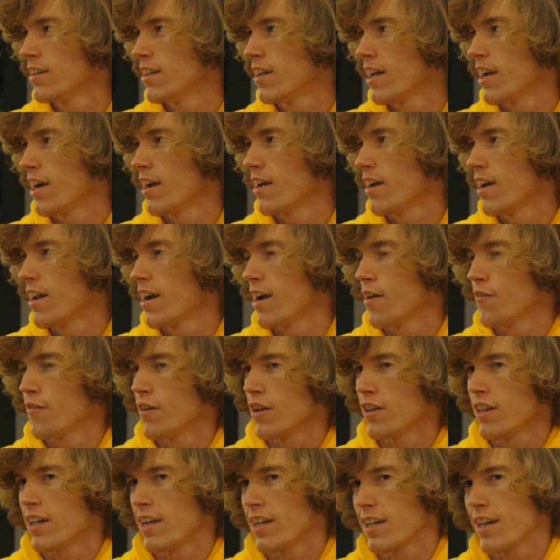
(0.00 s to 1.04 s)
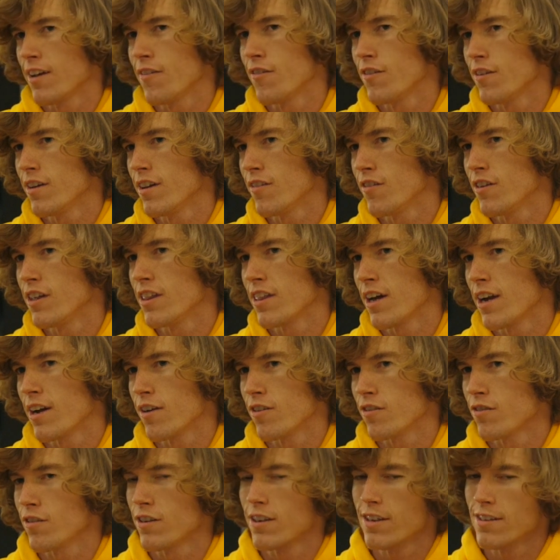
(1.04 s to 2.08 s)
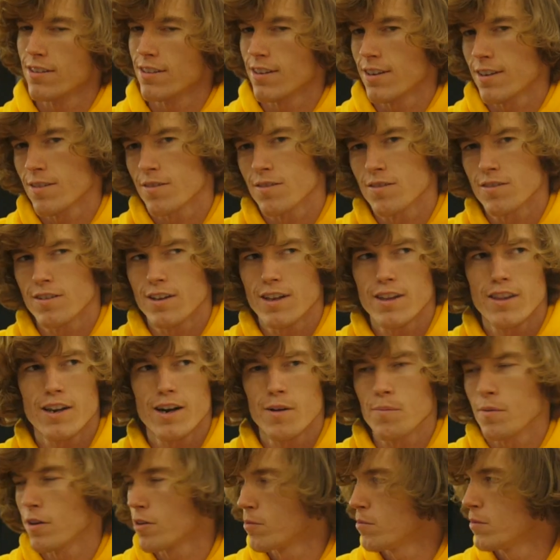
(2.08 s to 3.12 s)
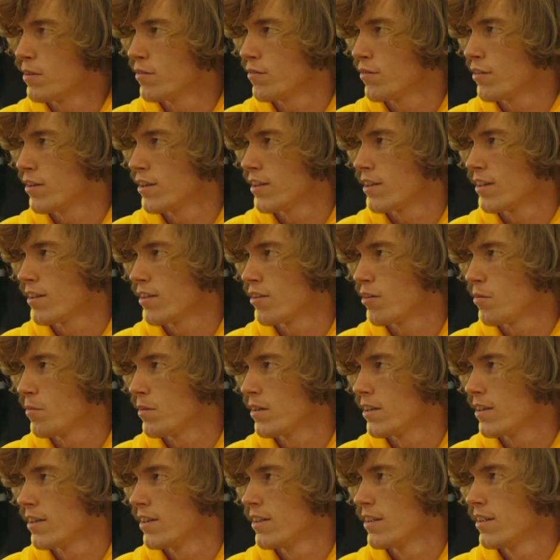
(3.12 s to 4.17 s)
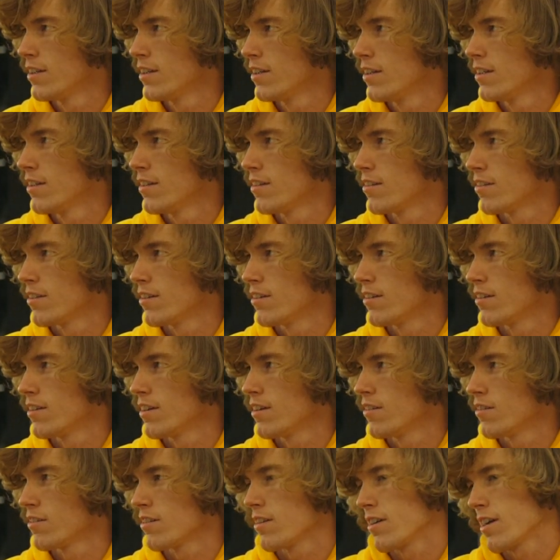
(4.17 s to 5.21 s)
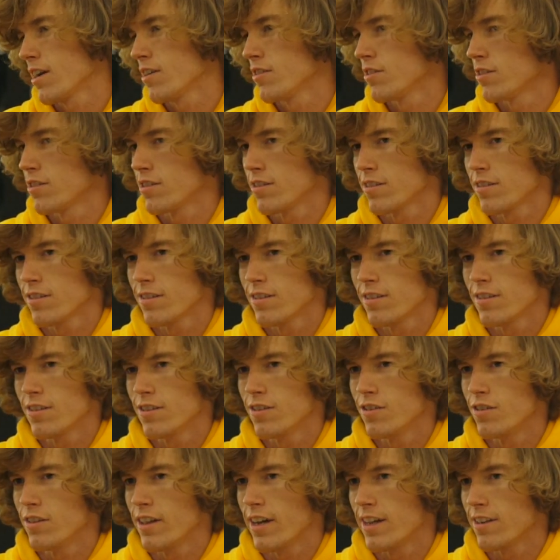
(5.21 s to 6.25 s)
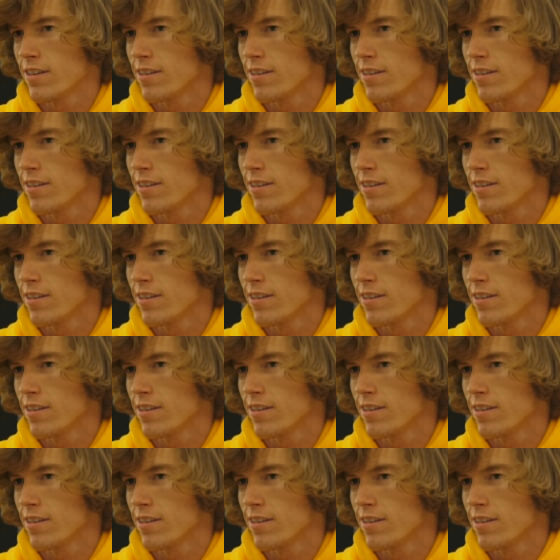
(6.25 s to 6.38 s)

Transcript: And I felt like if he thought I was funny, I was like, well, then I must be funny a little bit. So I was like, I'll just do that